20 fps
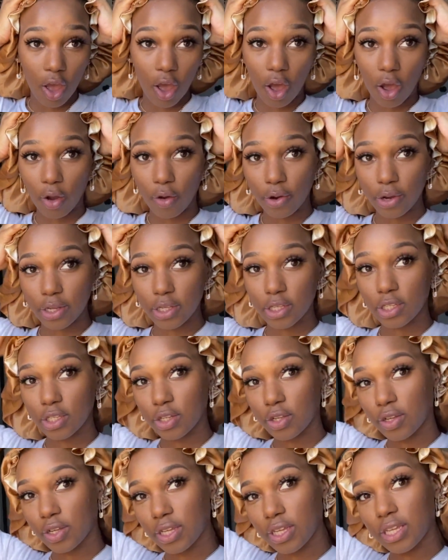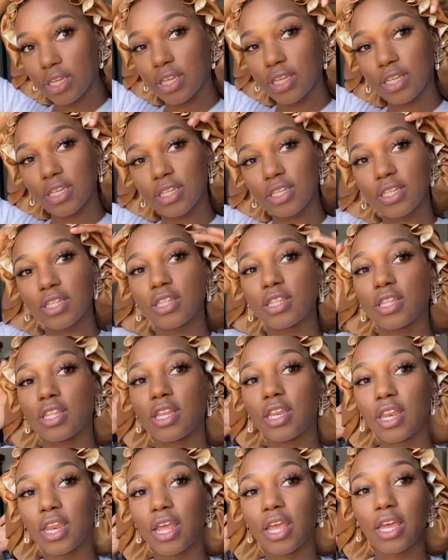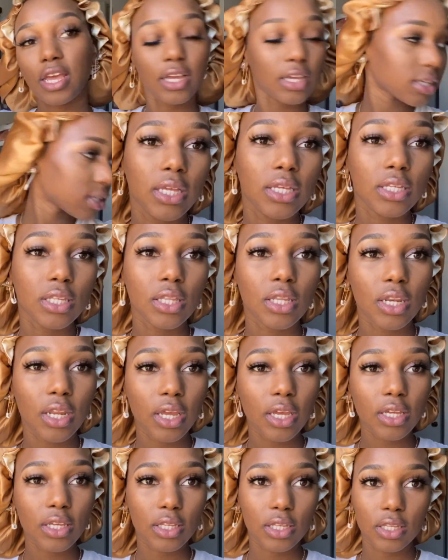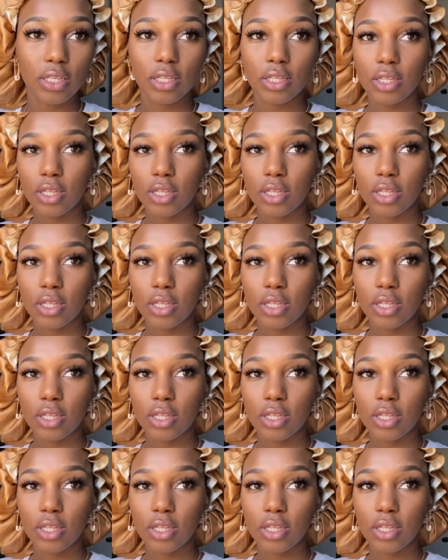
Alright, so it's the next